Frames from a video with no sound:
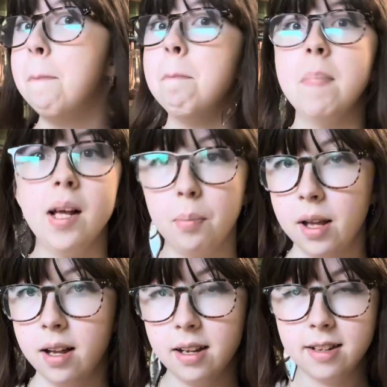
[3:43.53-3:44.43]
Make
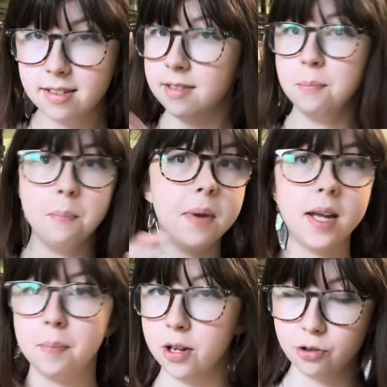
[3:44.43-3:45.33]
playlists,
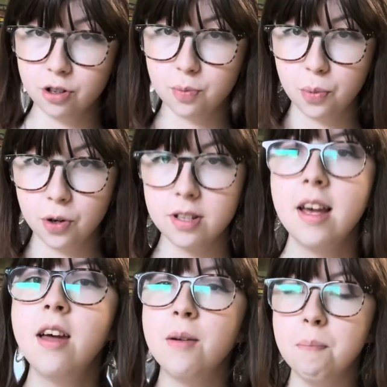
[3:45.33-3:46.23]
make Pinterest boards,
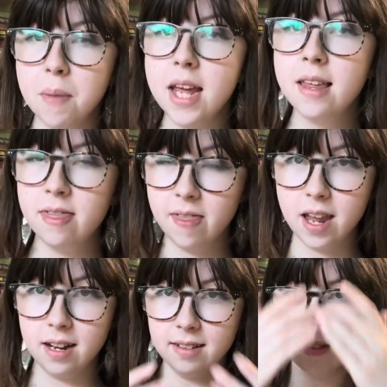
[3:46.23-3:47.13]
make
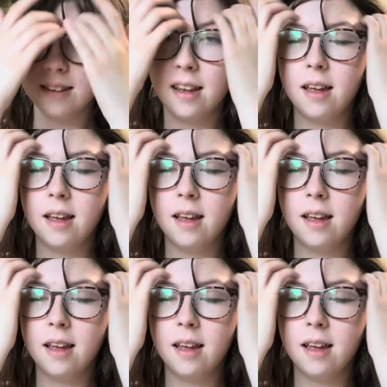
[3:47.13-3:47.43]
things